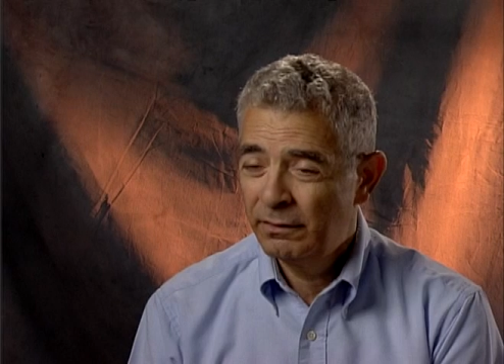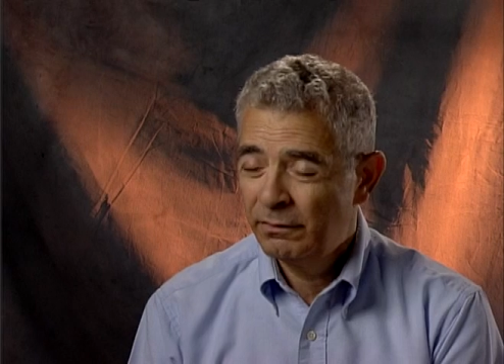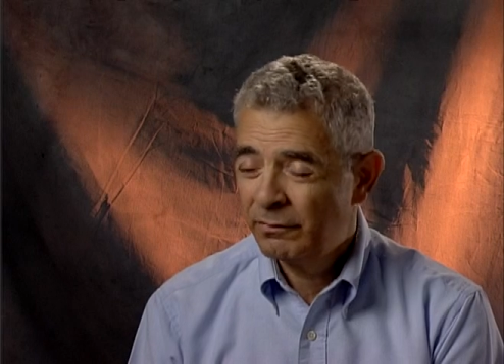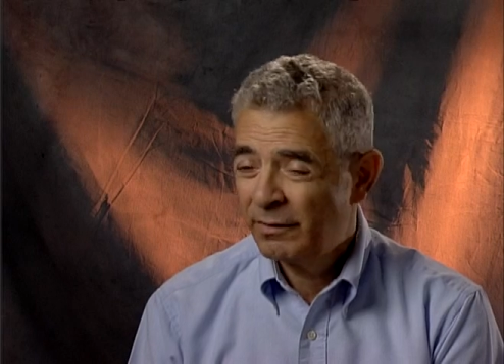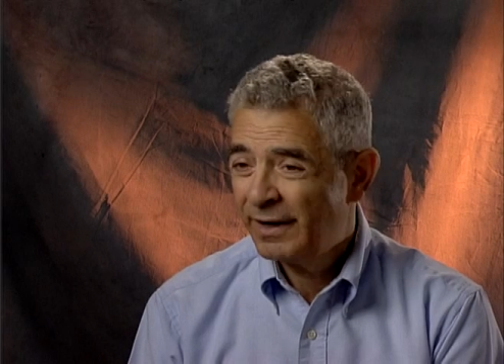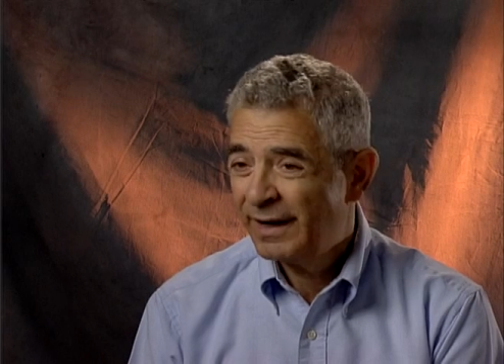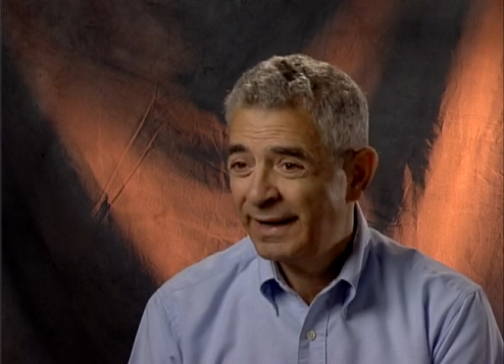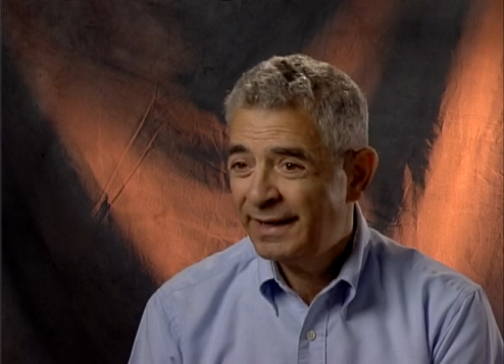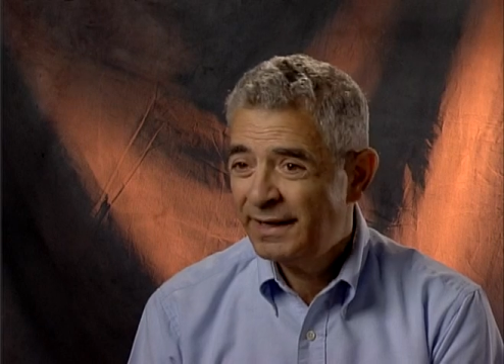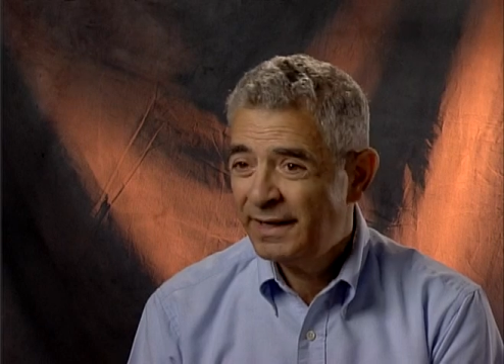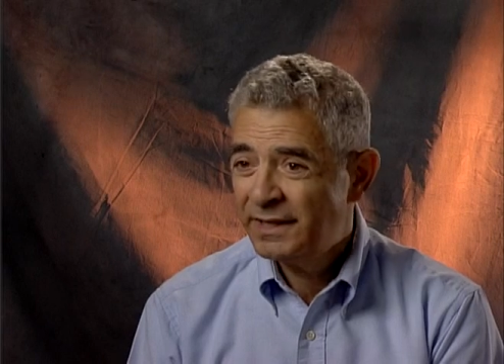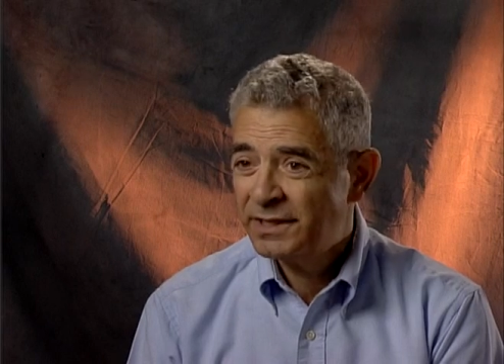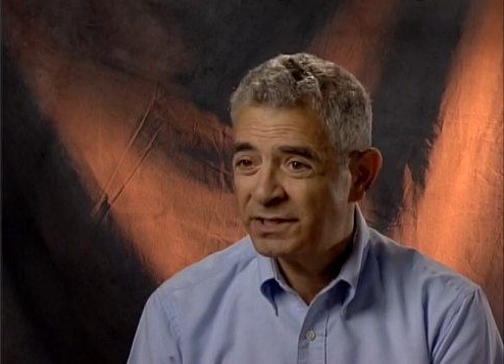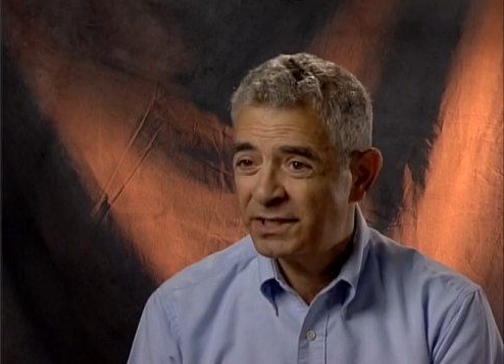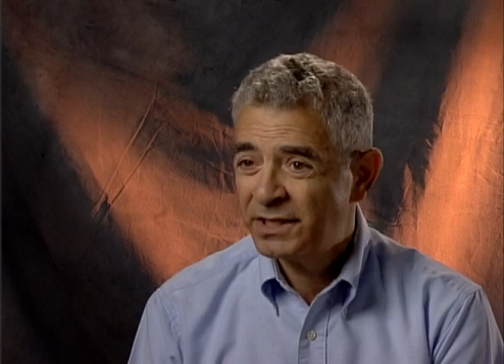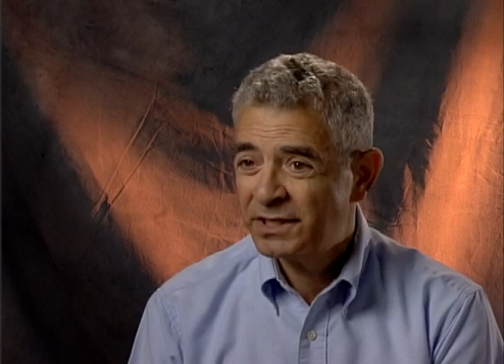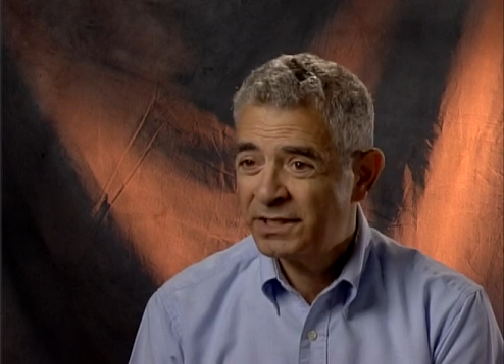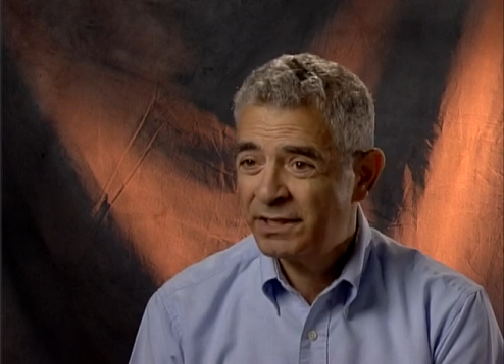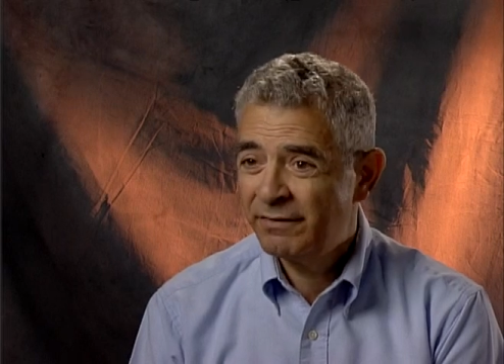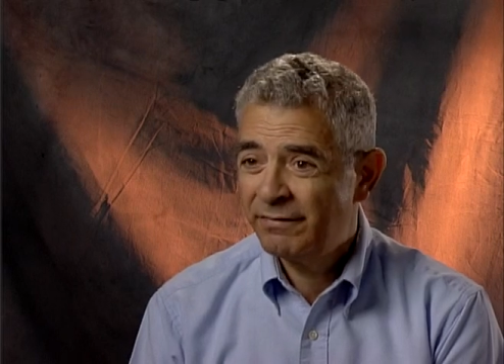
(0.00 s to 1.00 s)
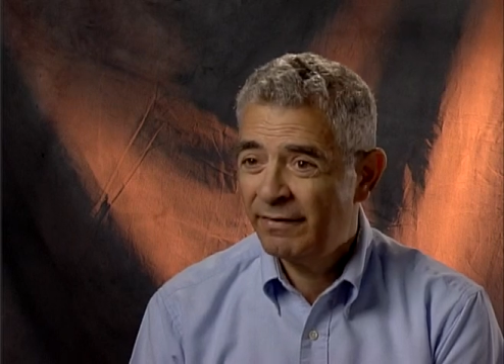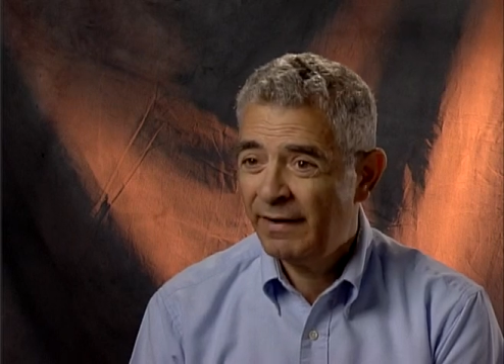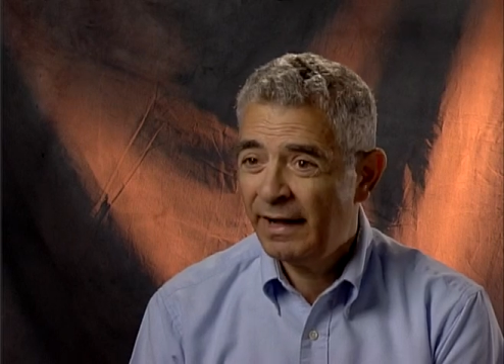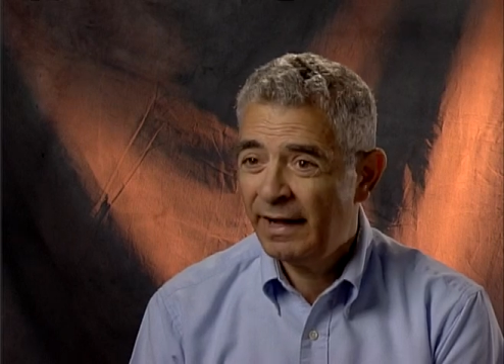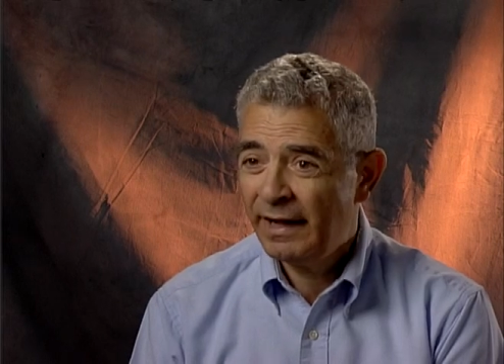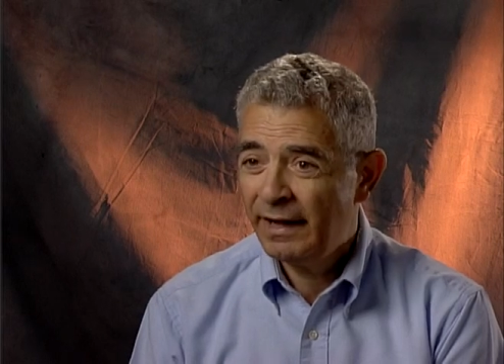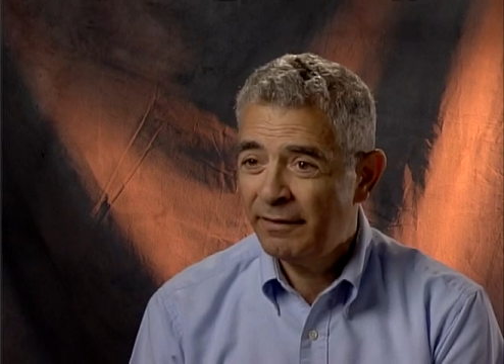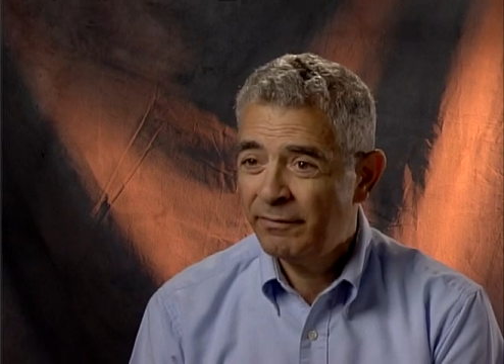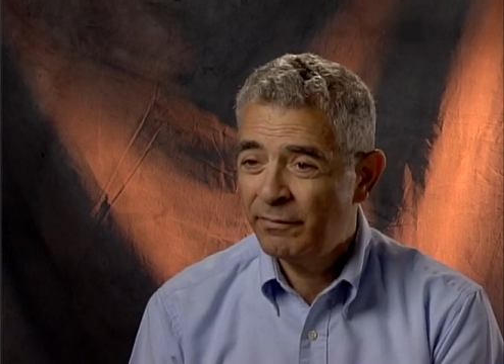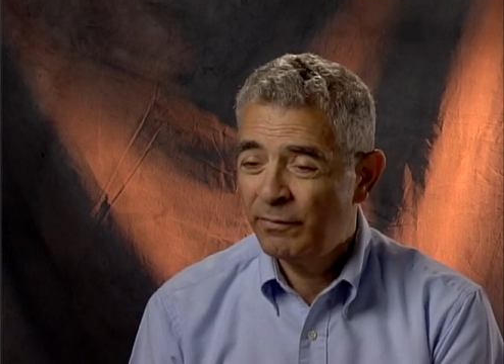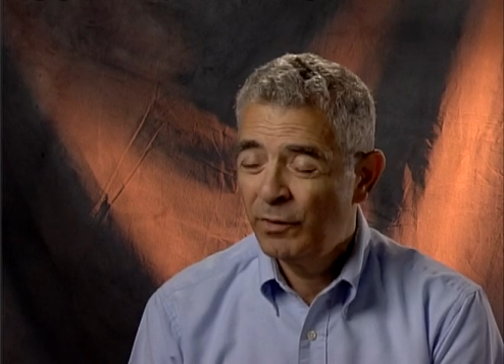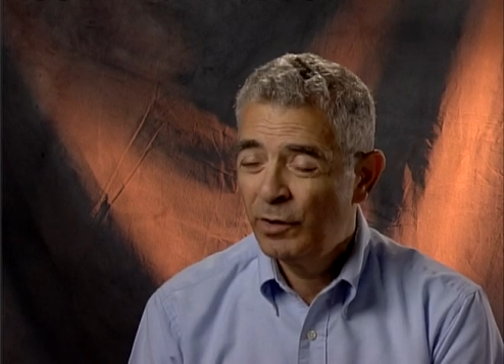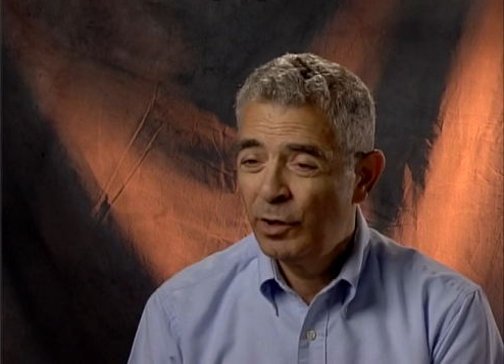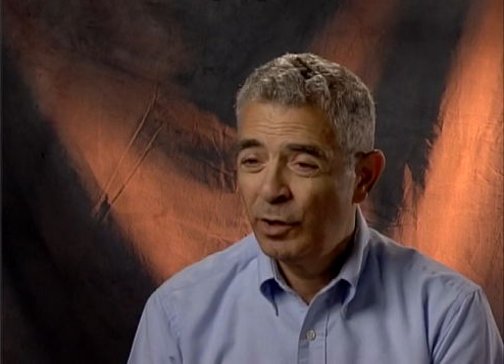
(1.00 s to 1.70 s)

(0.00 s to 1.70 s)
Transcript: around 1965,